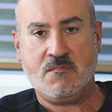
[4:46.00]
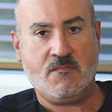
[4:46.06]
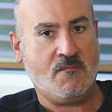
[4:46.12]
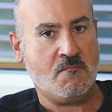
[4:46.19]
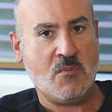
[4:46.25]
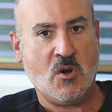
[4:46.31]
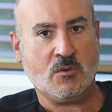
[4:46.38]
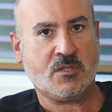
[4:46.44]

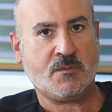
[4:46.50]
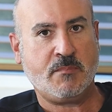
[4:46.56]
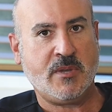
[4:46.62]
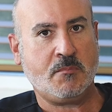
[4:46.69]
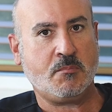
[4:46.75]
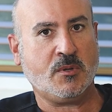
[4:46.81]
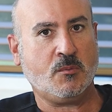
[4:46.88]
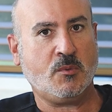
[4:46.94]
most
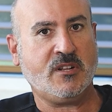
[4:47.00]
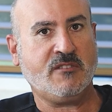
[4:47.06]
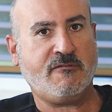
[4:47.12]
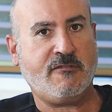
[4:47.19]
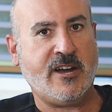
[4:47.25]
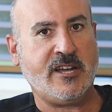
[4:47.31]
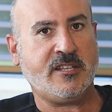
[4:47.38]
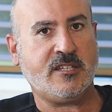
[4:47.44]
people will
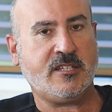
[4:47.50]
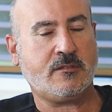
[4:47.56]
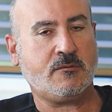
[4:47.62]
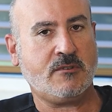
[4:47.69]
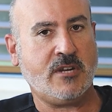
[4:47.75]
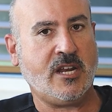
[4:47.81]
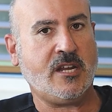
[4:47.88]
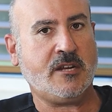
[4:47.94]
find
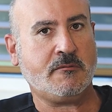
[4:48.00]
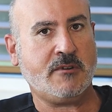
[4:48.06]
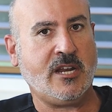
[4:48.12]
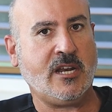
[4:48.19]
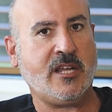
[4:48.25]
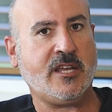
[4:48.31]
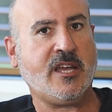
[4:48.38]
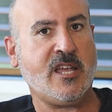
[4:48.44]
it really,
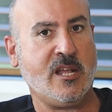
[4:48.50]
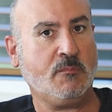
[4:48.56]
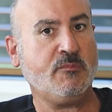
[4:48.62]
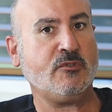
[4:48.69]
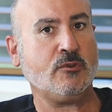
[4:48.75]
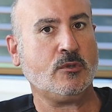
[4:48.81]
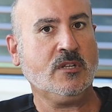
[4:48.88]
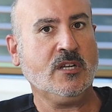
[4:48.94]
really
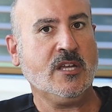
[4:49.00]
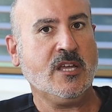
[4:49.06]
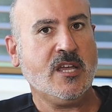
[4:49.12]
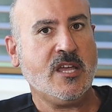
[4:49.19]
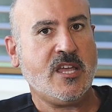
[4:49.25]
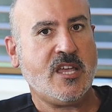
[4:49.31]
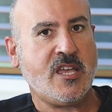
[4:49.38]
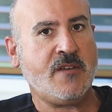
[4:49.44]
helpful
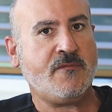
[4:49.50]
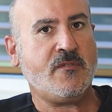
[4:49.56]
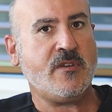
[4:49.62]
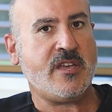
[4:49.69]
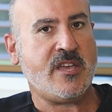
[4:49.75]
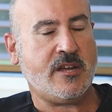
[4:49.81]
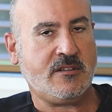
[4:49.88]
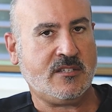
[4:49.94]
if
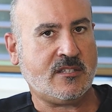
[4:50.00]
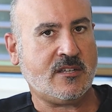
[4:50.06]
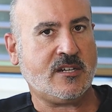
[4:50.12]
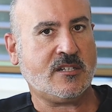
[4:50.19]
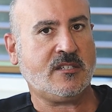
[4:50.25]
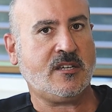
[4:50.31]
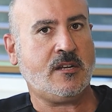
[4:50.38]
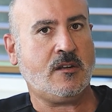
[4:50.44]
they are
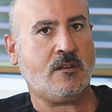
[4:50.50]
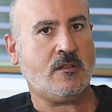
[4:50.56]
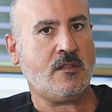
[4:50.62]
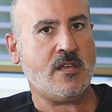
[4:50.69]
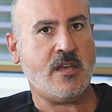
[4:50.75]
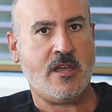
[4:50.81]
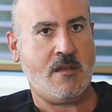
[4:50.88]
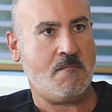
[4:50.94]
starting
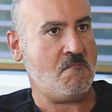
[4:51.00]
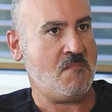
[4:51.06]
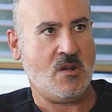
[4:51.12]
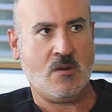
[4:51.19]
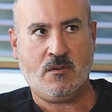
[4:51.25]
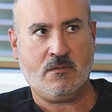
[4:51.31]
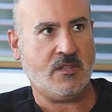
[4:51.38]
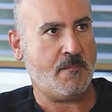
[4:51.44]

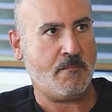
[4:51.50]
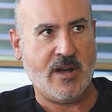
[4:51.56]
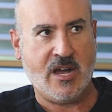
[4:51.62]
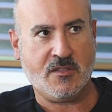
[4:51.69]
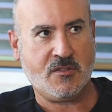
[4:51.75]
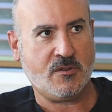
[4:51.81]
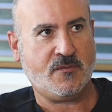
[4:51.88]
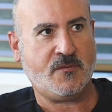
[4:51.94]
on the
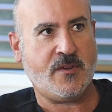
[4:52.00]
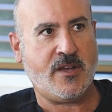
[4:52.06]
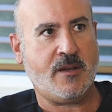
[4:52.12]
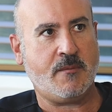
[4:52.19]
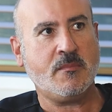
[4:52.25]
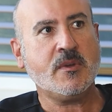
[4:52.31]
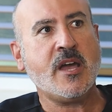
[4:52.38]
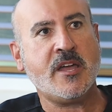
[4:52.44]
path of
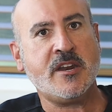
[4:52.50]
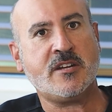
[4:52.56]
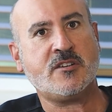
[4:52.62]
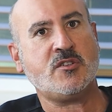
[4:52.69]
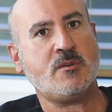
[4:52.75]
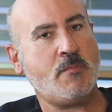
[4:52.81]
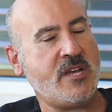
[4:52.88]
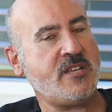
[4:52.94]

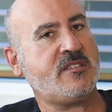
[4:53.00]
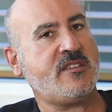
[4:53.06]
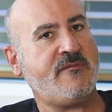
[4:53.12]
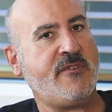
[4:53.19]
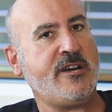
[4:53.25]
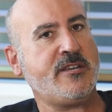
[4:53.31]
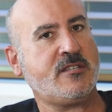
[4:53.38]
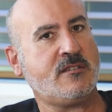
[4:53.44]
energy-based
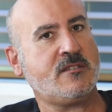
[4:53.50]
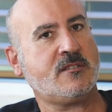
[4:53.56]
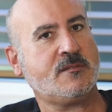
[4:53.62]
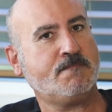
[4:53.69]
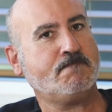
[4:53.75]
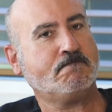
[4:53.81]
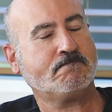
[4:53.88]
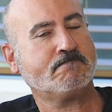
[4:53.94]
devices.
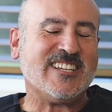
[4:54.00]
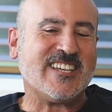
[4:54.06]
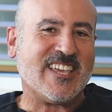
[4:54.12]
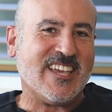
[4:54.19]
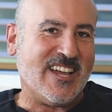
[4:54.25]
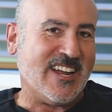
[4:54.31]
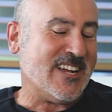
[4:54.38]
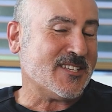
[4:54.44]
Aesthetic
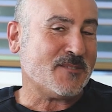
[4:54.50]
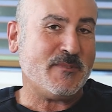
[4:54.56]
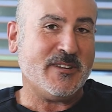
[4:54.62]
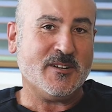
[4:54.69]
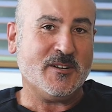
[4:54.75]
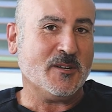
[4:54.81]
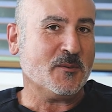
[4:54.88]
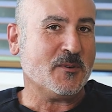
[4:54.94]
care has
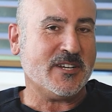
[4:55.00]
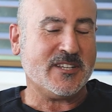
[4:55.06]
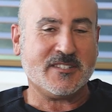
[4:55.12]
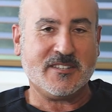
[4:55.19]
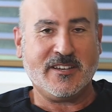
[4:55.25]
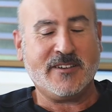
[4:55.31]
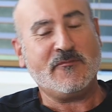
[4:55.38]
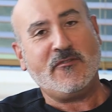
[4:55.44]
been
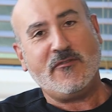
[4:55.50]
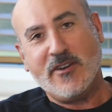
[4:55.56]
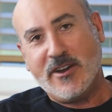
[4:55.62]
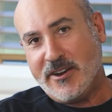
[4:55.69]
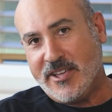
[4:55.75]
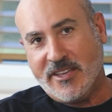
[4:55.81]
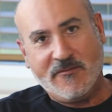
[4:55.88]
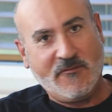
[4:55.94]
always a
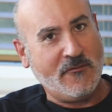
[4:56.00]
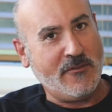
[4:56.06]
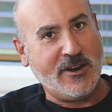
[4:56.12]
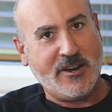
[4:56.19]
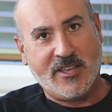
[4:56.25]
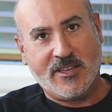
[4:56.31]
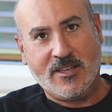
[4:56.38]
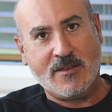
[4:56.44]
very,
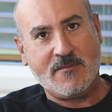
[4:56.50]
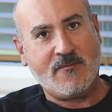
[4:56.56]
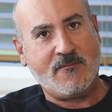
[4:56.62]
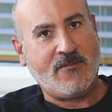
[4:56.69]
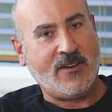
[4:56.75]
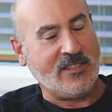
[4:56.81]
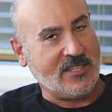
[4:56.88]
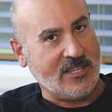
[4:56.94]
very
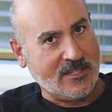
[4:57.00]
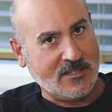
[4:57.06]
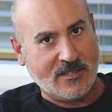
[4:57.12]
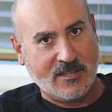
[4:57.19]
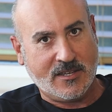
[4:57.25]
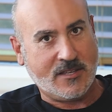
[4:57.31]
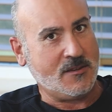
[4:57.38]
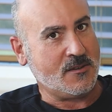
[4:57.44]

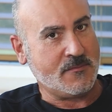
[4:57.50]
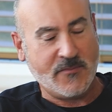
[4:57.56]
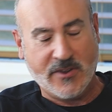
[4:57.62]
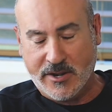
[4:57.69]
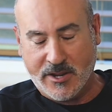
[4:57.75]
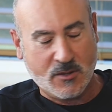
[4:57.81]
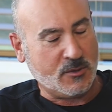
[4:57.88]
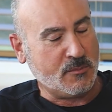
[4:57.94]
fantastic,
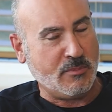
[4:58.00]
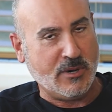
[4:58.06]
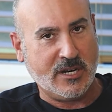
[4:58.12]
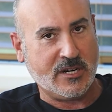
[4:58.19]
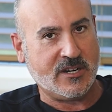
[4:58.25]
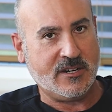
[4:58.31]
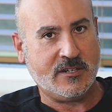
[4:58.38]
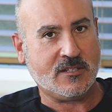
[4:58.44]
very good
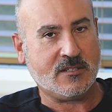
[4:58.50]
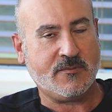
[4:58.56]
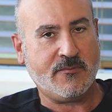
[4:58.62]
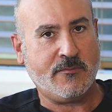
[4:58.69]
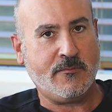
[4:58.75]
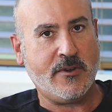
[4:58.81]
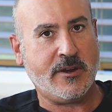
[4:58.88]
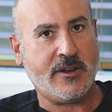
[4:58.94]
partners,
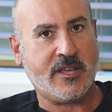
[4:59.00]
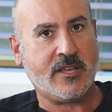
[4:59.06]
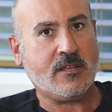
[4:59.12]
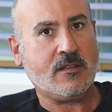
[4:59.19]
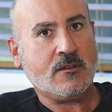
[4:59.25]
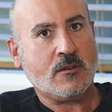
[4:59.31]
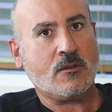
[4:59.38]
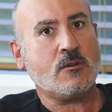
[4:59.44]
very
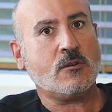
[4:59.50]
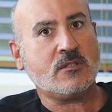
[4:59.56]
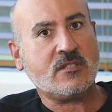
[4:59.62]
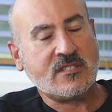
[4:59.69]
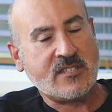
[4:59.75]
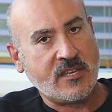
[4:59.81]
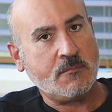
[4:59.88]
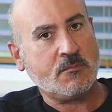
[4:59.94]

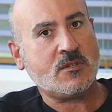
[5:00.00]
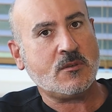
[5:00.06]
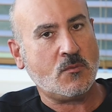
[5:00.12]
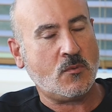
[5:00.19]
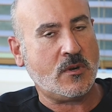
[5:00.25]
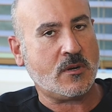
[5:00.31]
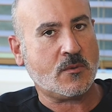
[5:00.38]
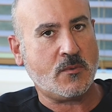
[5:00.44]
good team to
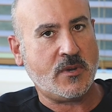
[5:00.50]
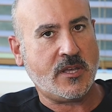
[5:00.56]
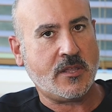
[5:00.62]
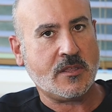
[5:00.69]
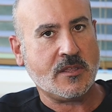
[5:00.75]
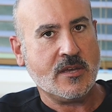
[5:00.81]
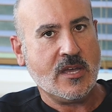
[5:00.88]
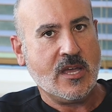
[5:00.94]
work with.